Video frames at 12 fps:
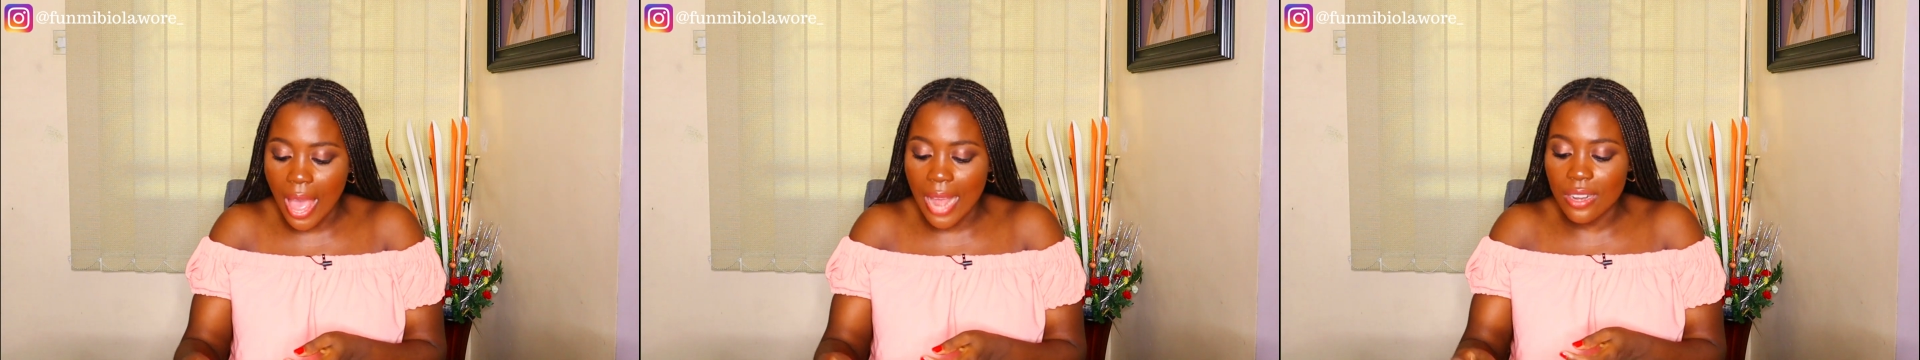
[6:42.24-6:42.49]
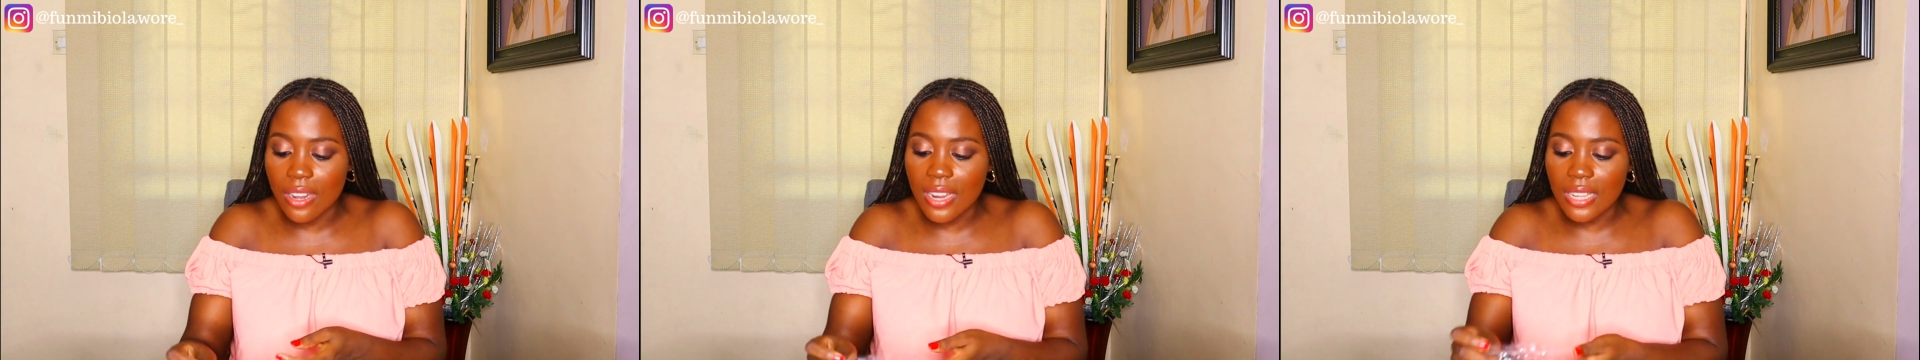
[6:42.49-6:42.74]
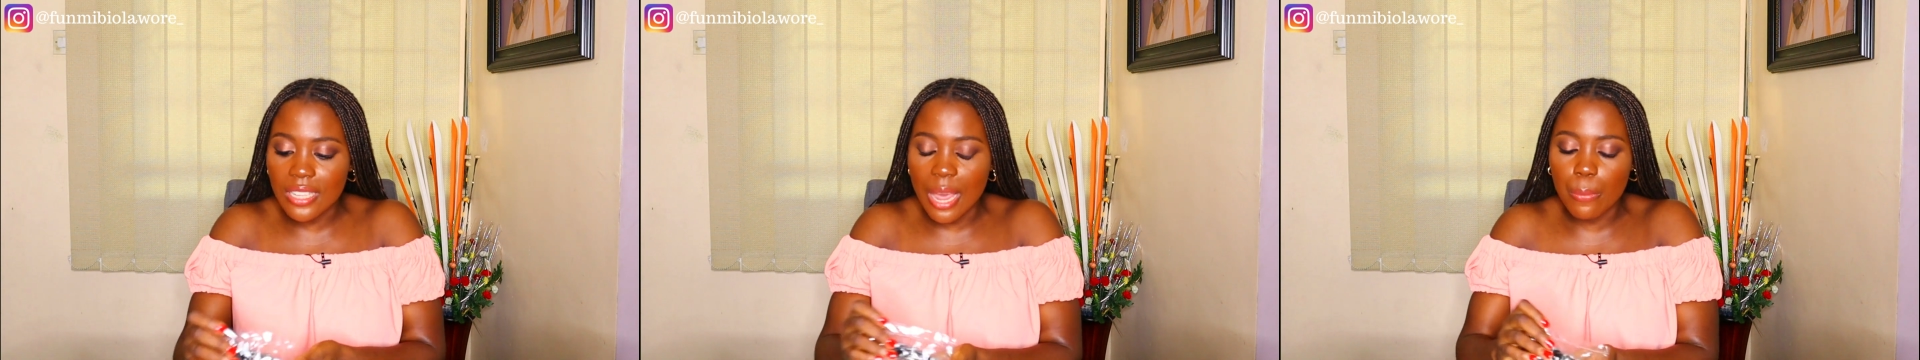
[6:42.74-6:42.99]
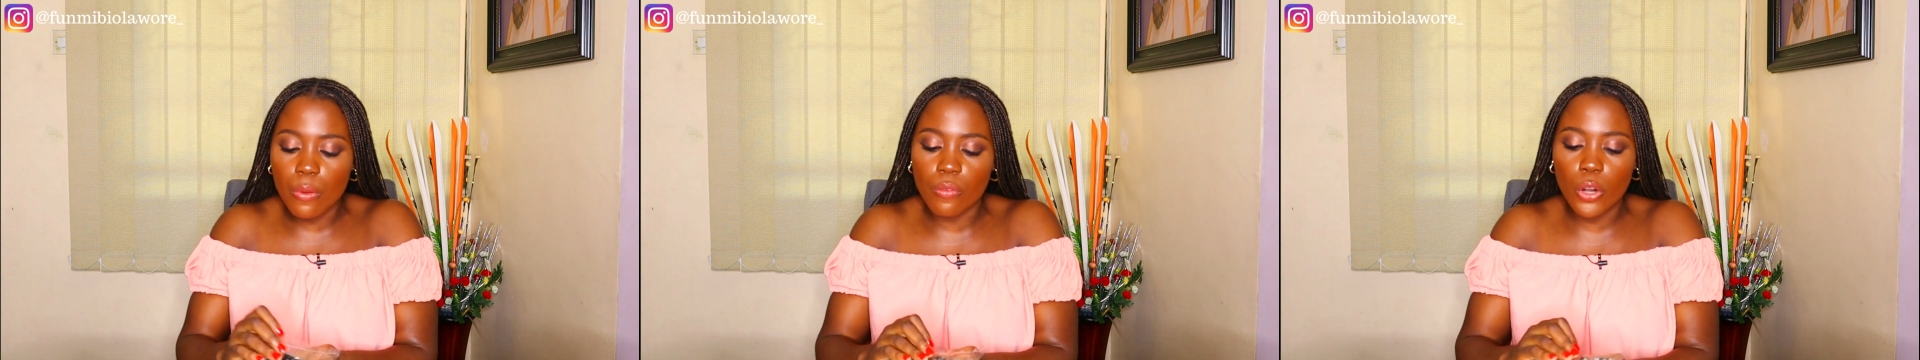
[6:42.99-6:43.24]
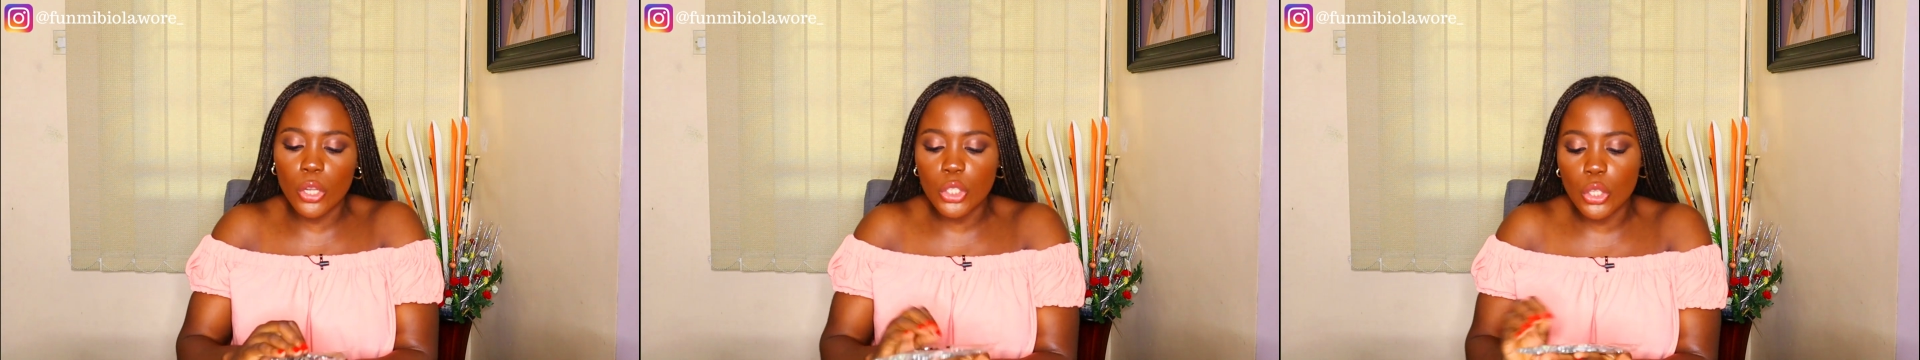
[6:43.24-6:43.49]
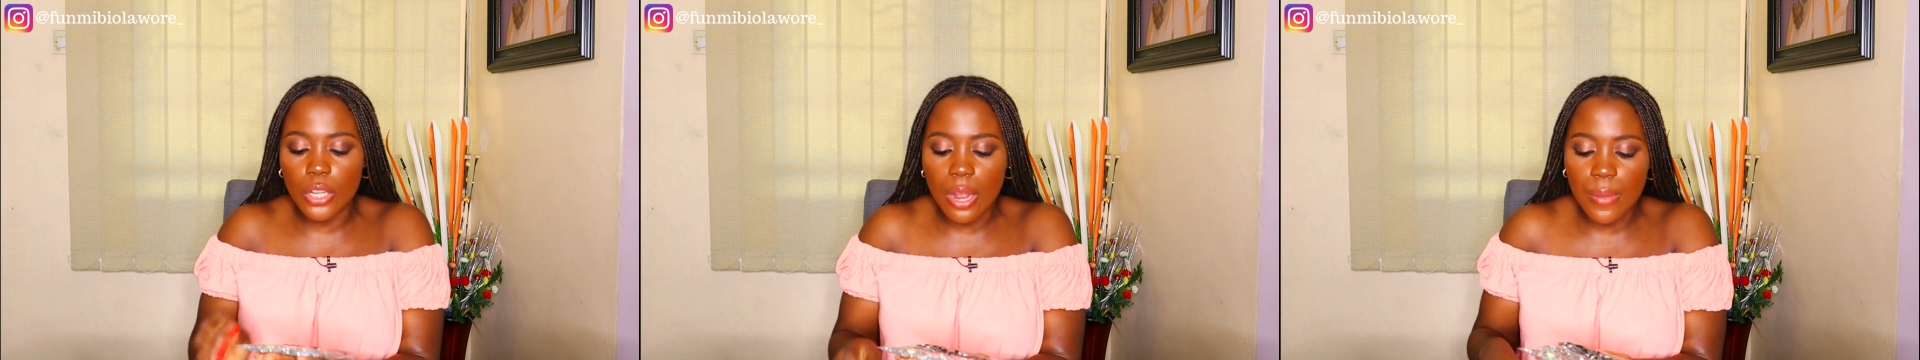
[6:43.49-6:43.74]
Another type of cloth
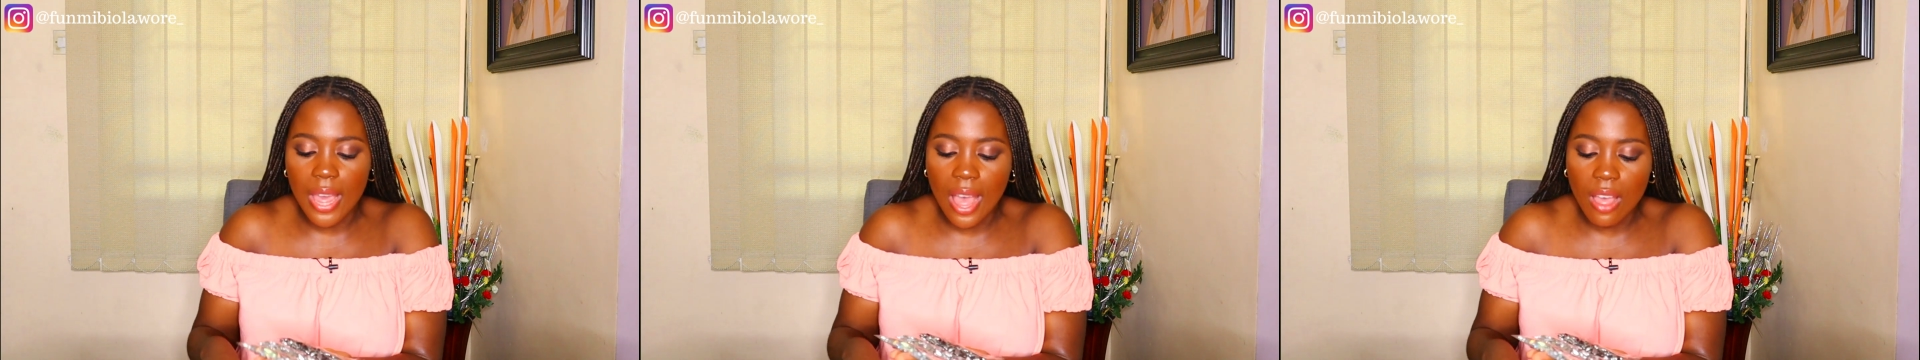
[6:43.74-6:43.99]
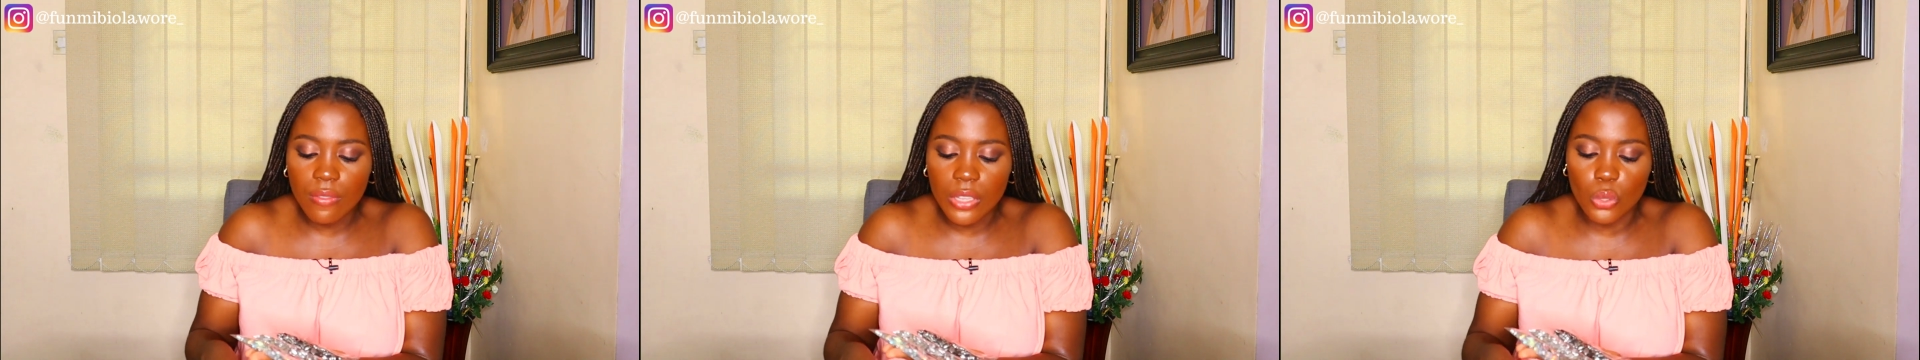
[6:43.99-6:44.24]
stone that we have